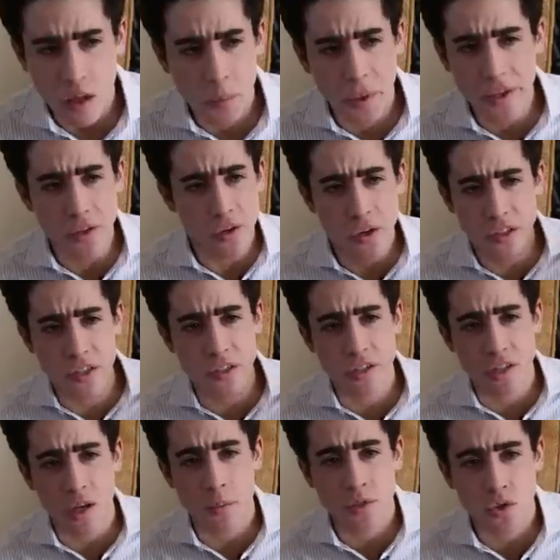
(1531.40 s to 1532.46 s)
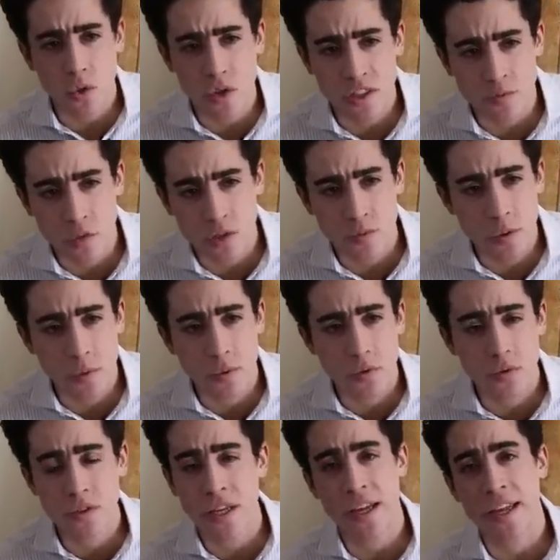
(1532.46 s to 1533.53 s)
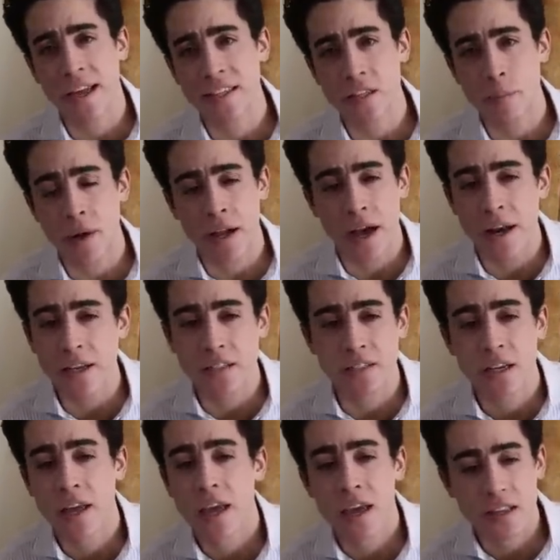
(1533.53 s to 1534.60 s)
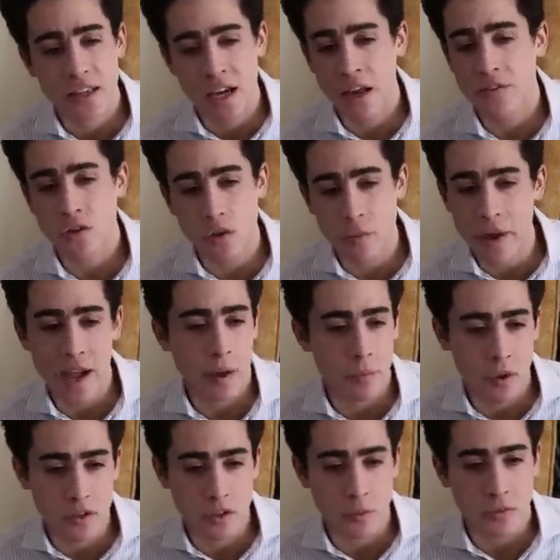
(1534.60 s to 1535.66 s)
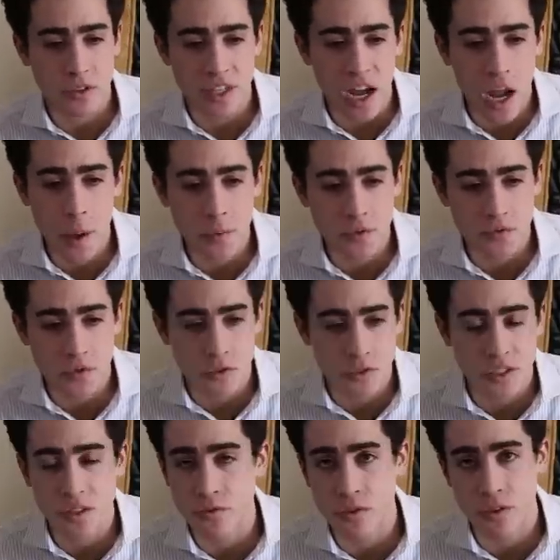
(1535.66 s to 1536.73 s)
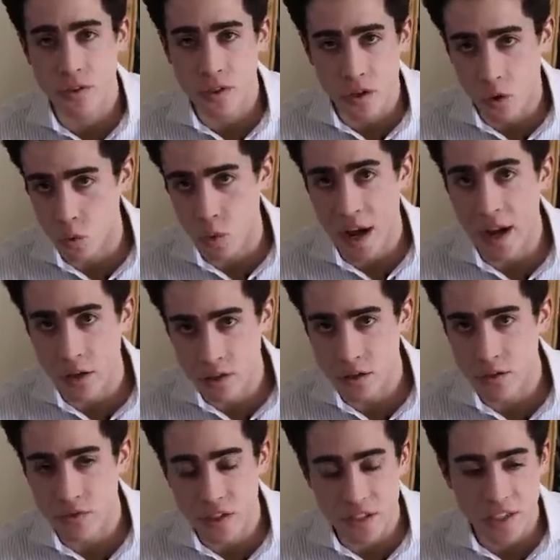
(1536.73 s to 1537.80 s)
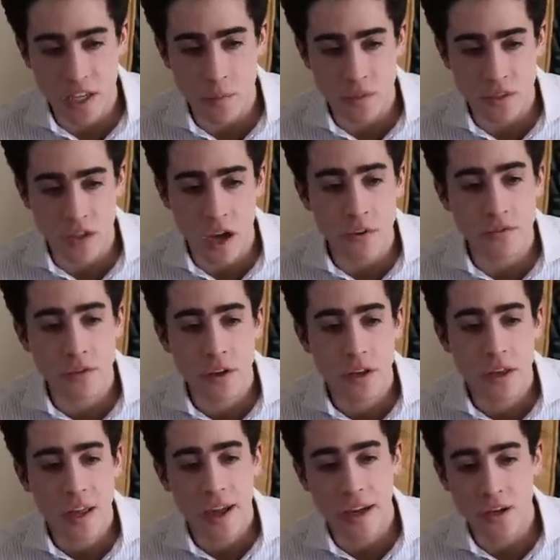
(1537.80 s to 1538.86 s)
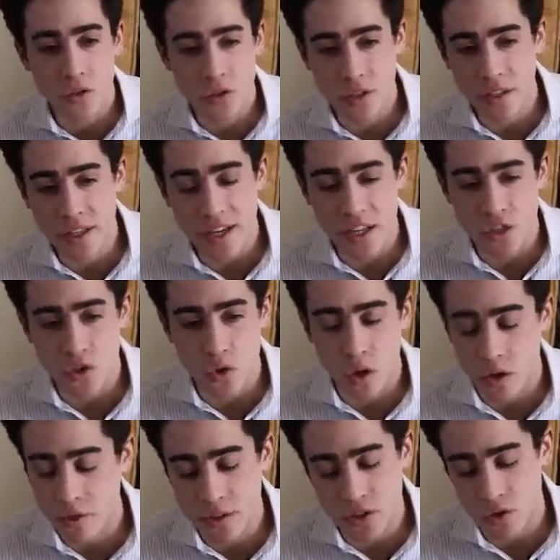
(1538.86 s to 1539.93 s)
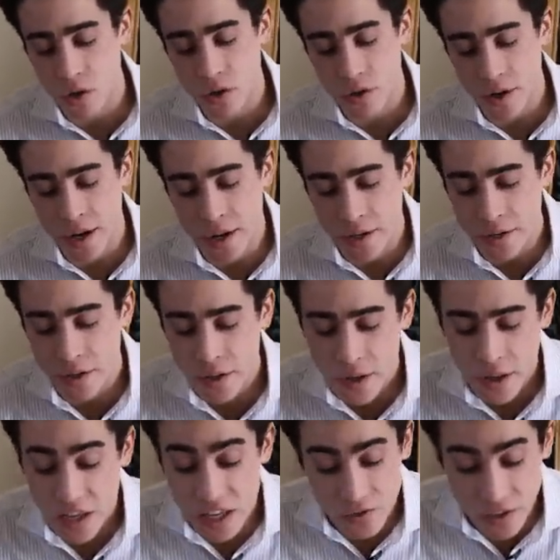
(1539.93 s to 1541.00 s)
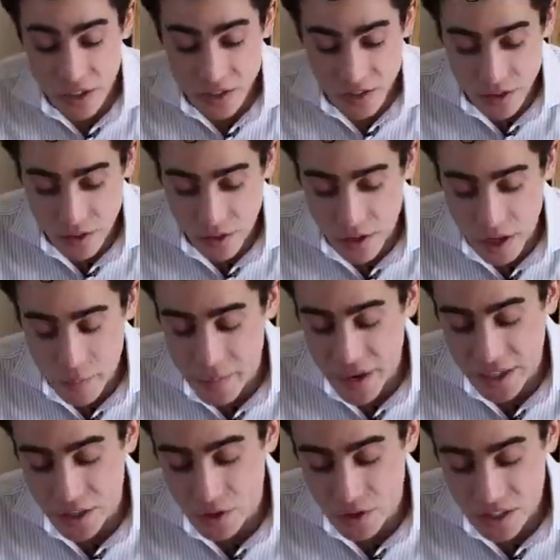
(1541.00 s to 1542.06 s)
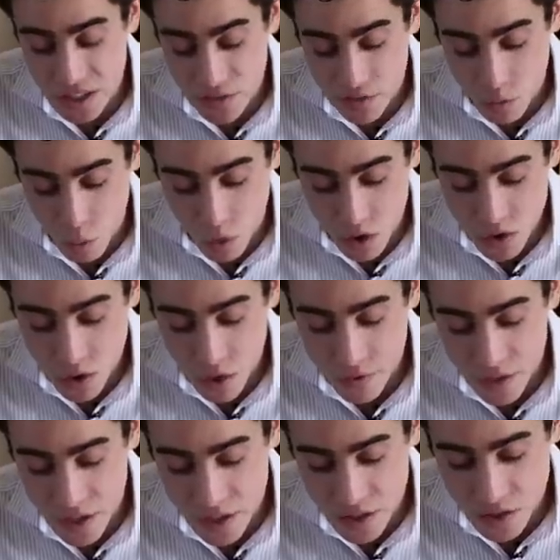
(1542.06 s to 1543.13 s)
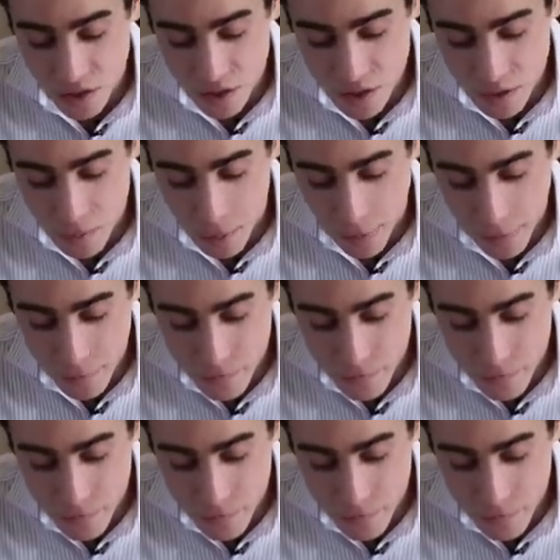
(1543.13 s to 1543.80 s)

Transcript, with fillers: But you could just look up stories. Most people who take antibiotics, they have to go back multiple times for different, you know, rounds of the same stuff. And usually they get stronger and stronger and eventually their gut bacteria is even worse off than it started.